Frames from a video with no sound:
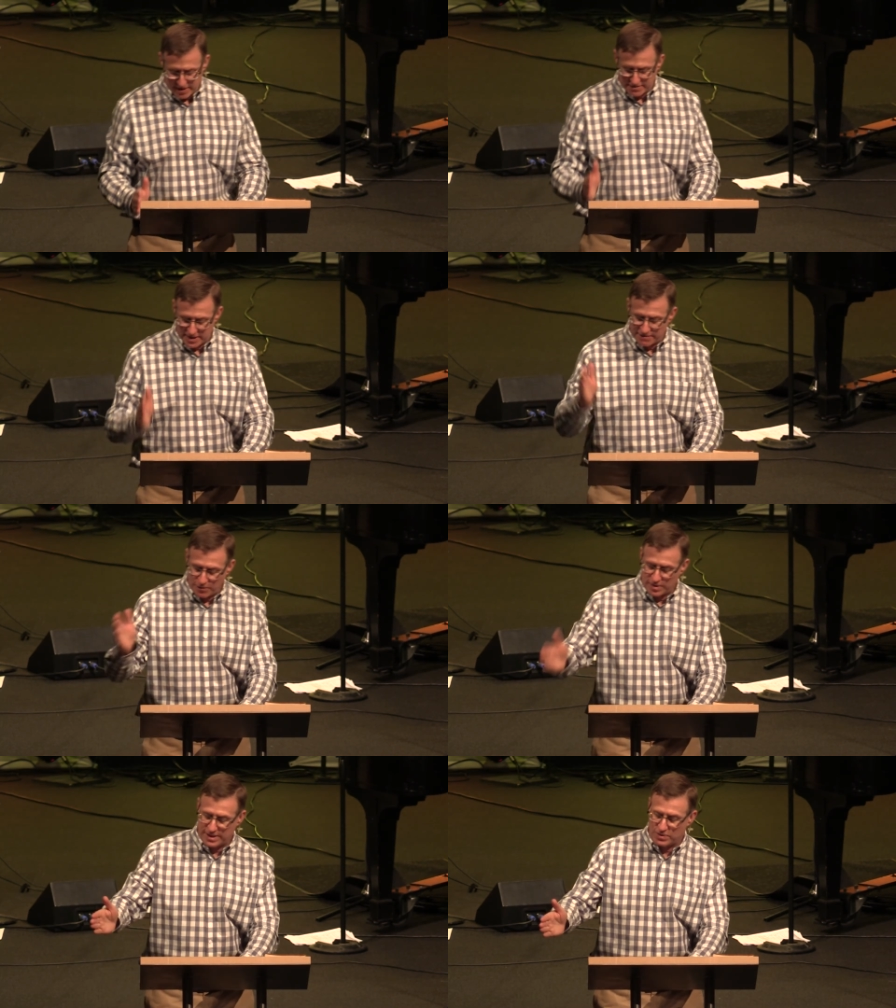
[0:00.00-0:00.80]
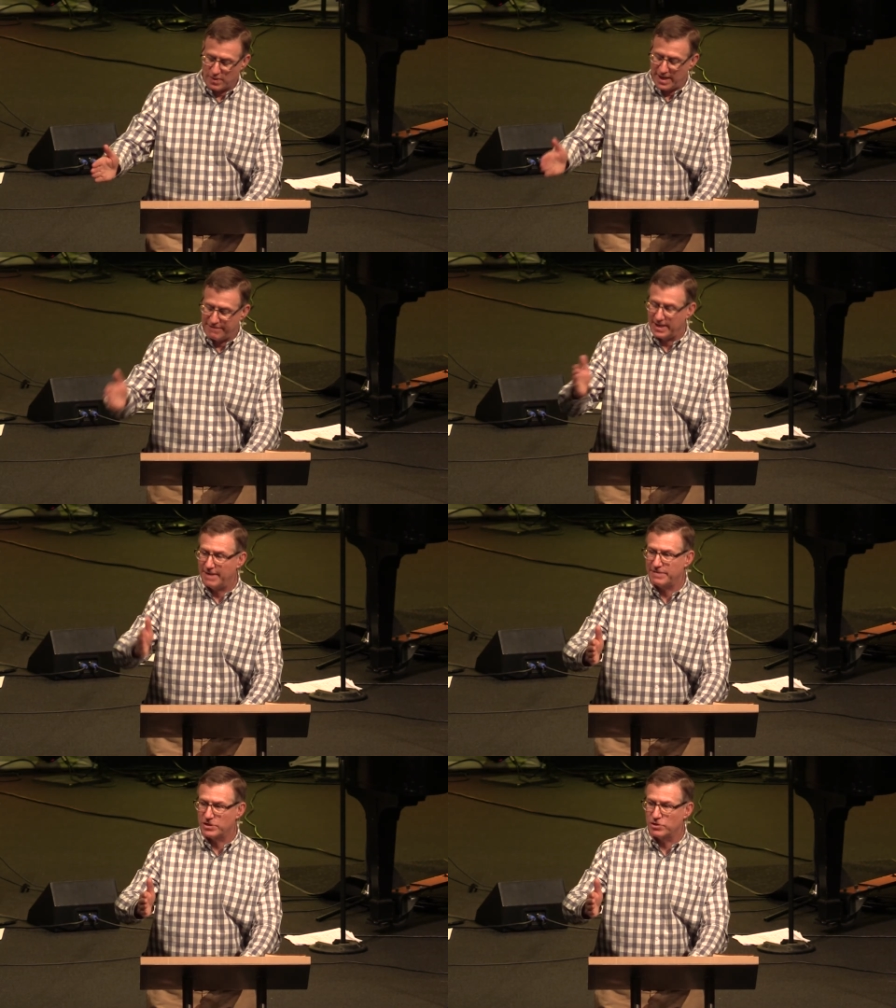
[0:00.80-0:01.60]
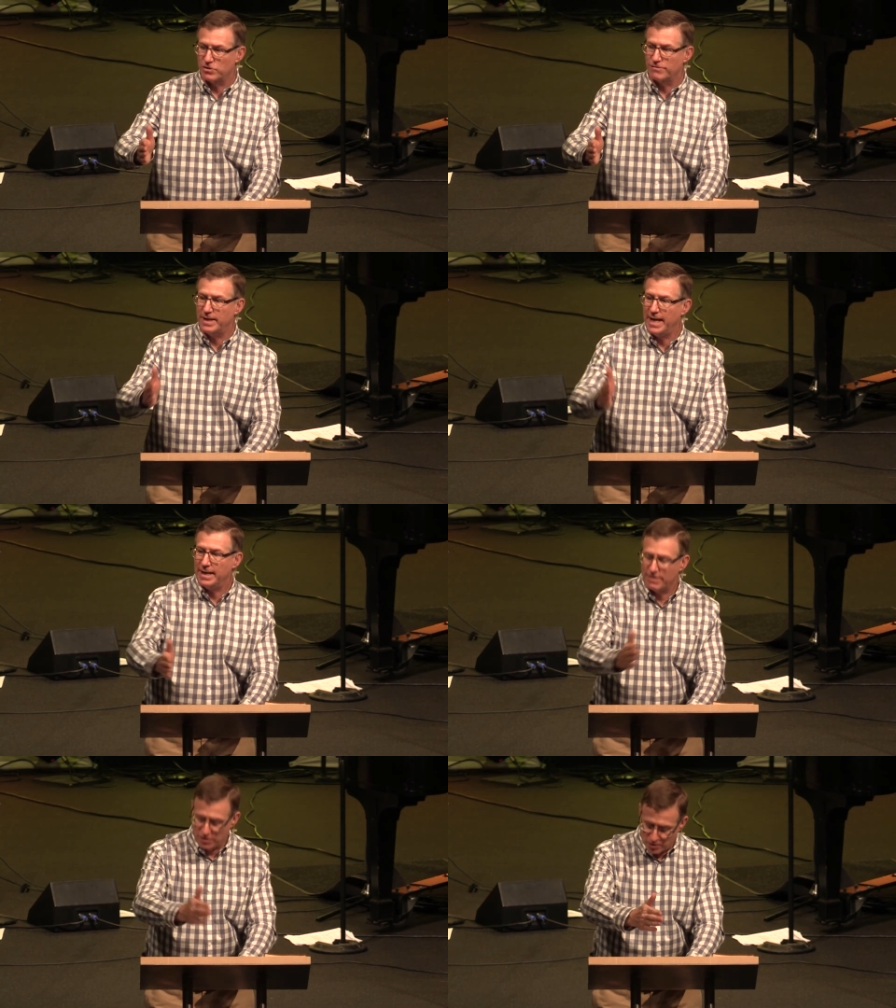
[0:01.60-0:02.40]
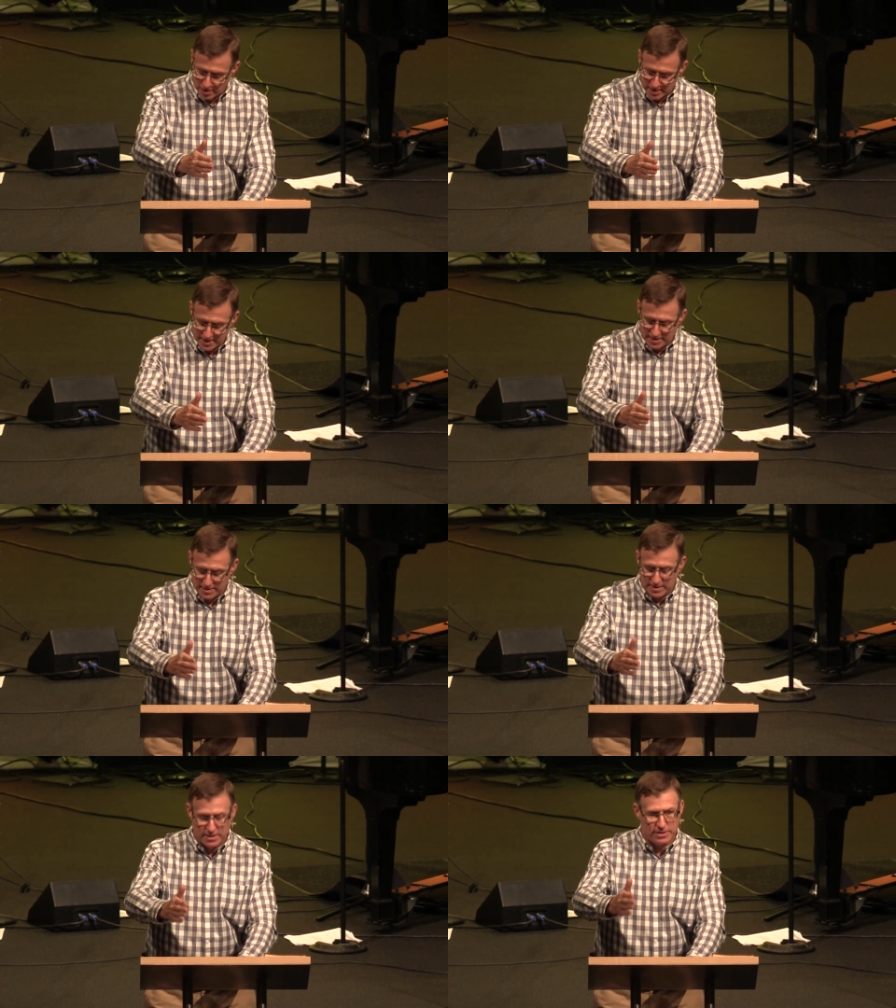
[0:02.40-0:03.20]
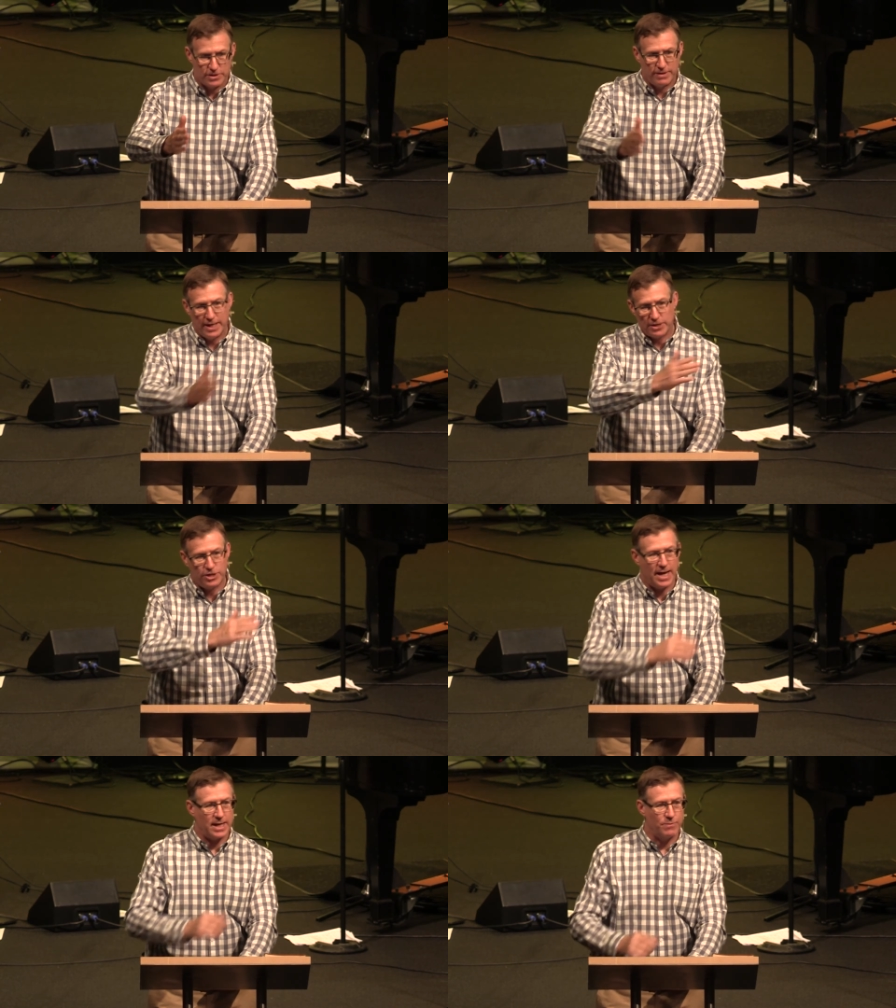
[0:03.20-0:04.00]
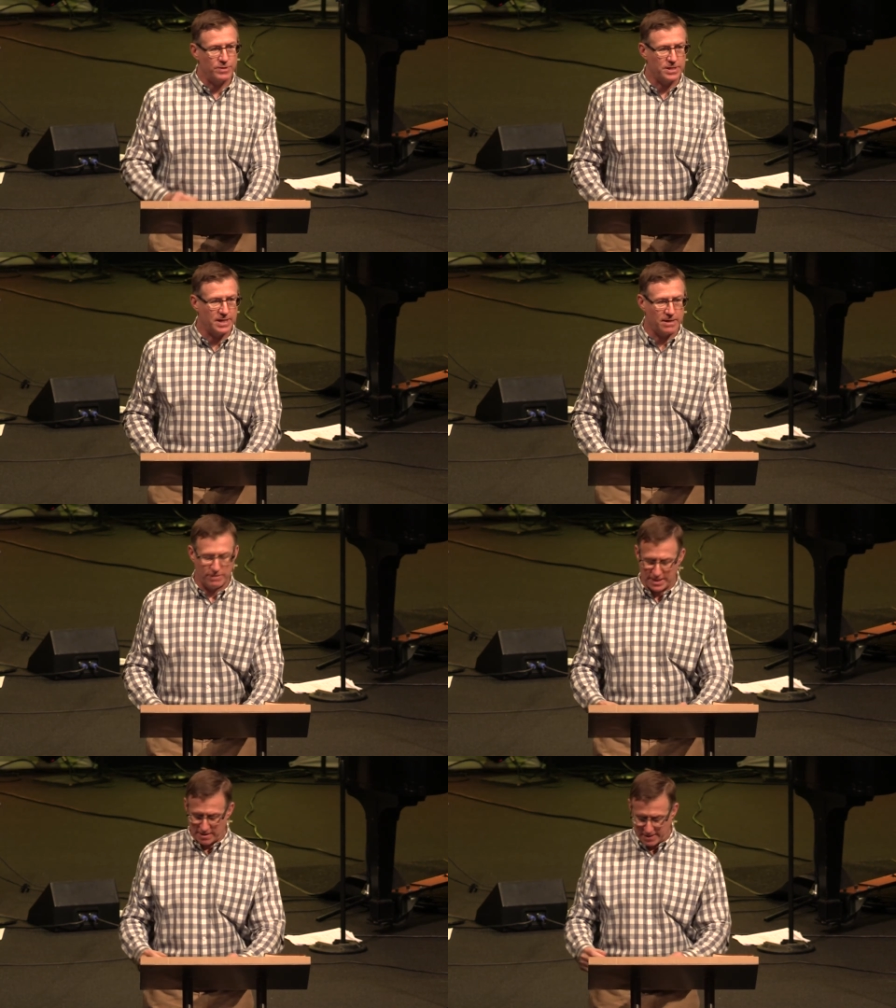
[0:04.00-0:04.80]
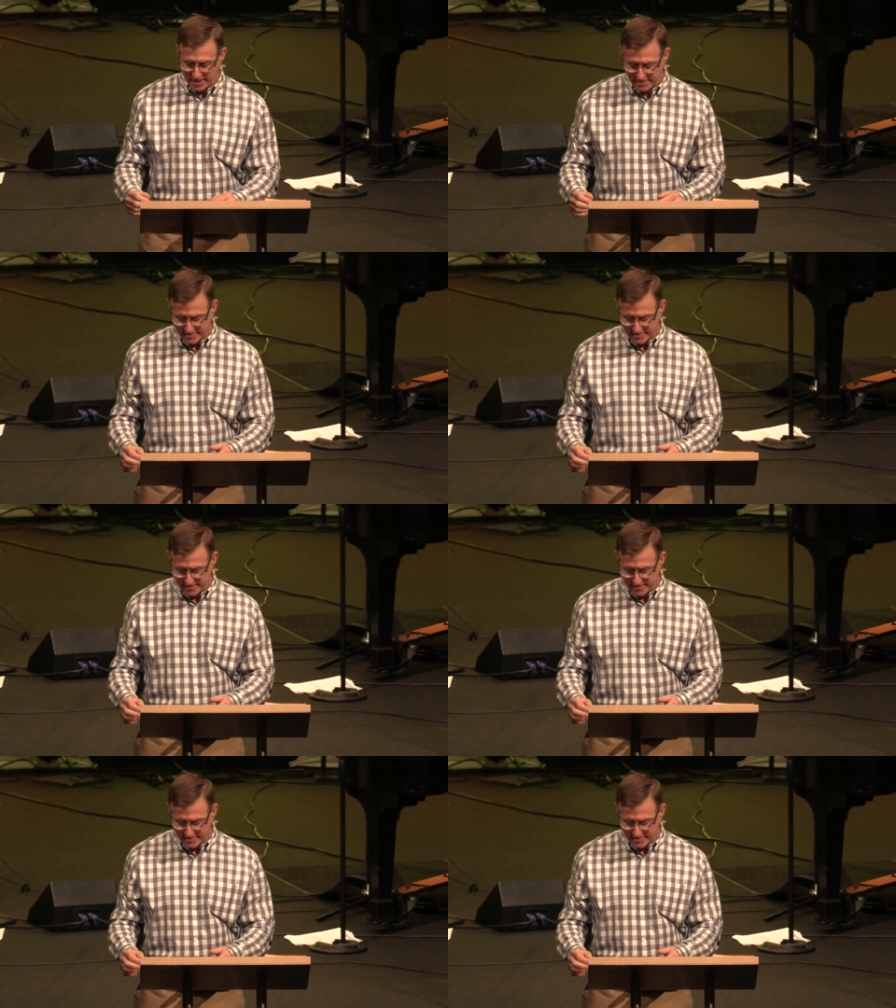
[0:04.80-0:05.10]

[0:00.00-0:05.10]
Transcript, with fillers: then divorced his wife and left his children and the Lord so that he could shack up with his secretary.